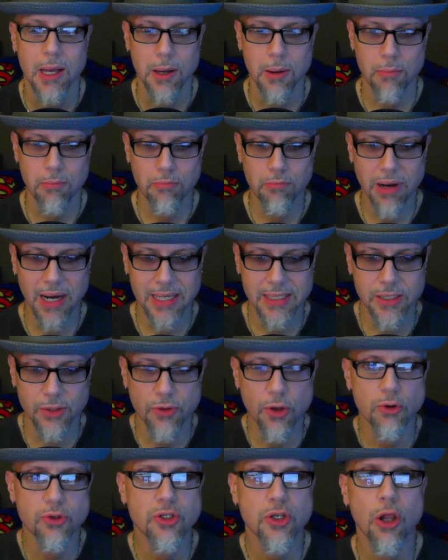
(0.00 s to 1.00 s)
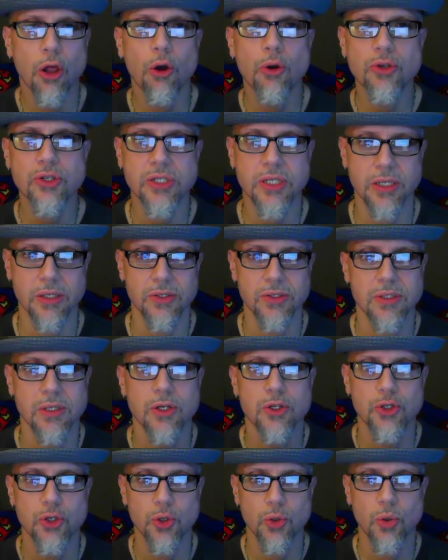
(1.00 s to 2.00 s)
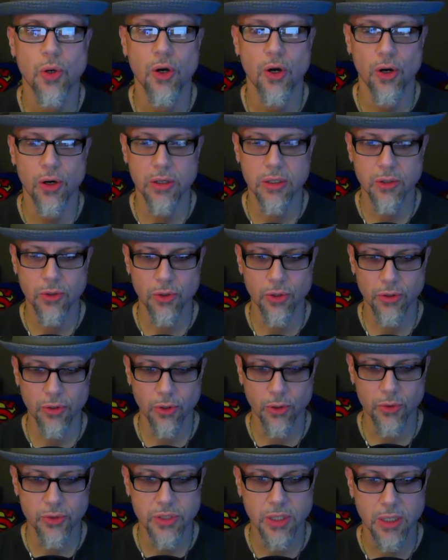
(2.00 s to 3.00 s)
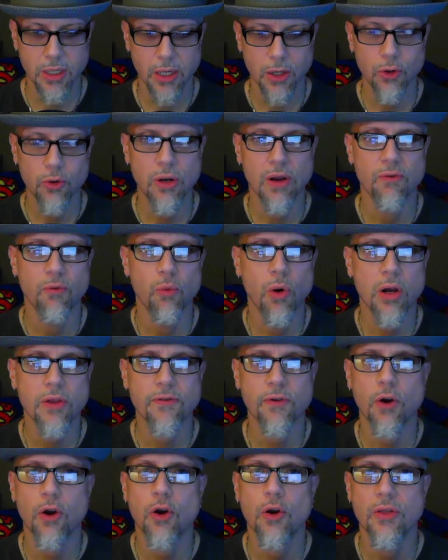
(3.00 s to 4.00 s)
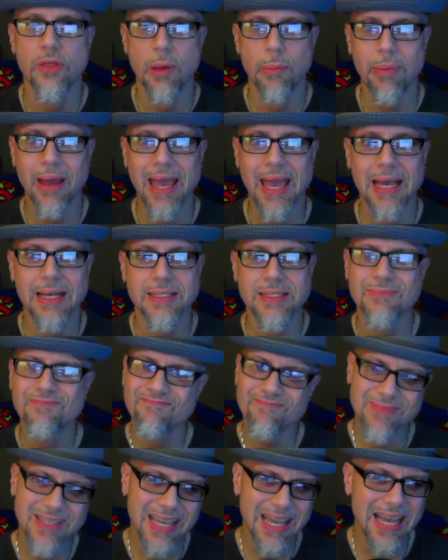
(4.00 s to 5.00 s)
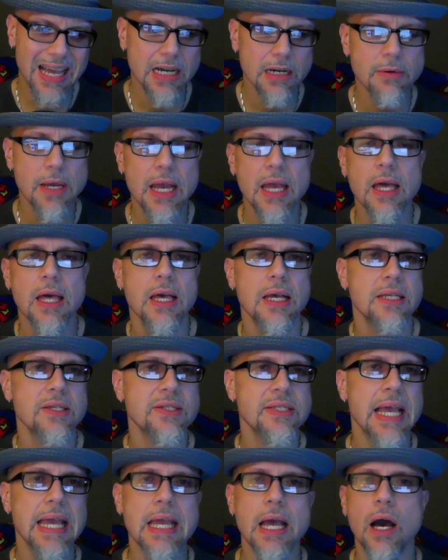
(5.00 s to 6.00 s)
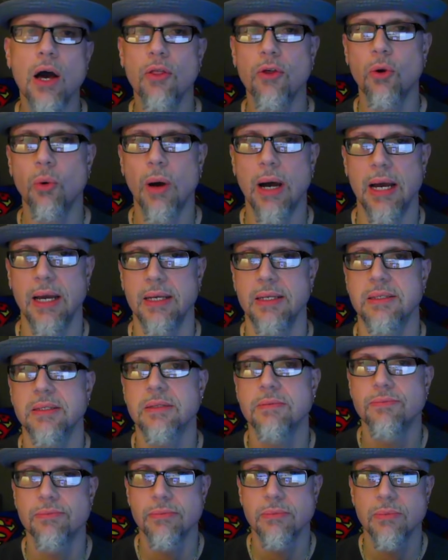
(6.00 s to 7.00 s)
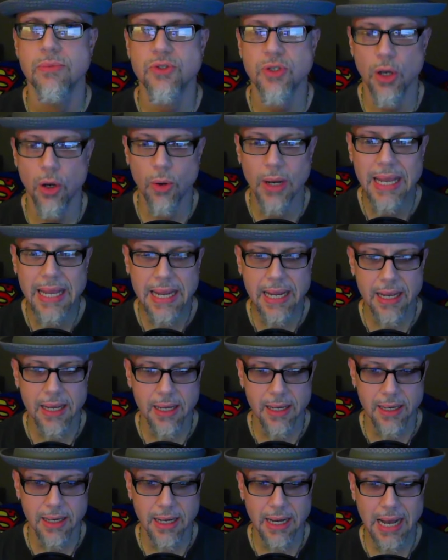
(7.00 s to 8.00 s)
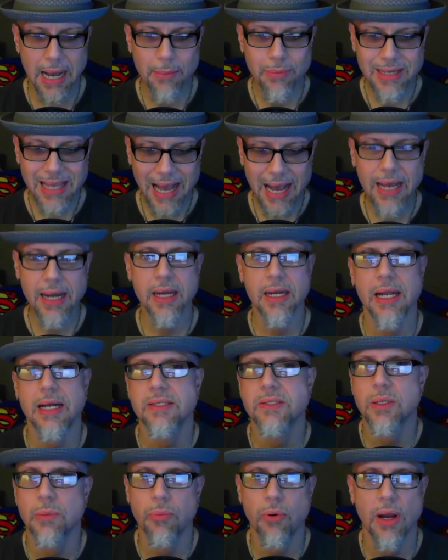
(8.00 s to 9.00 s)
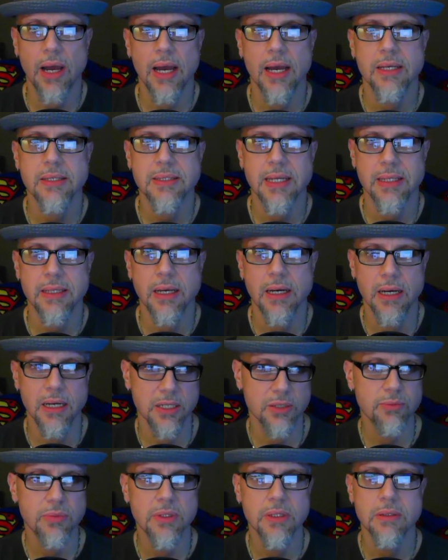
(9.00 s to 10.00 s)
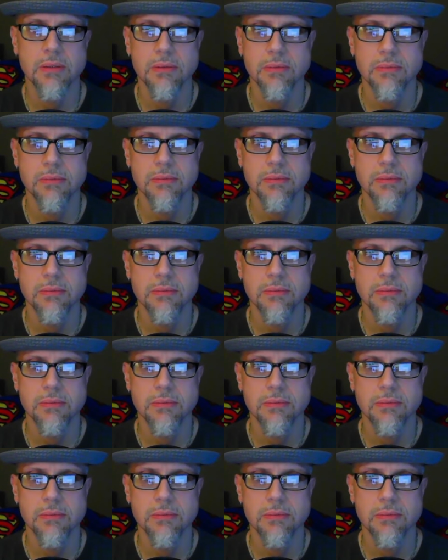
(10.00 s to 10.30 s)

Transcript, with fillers: But those closest to her or those who have worked for her in the past, yeah, say otherwise. So I'm kind of not surprised that the husband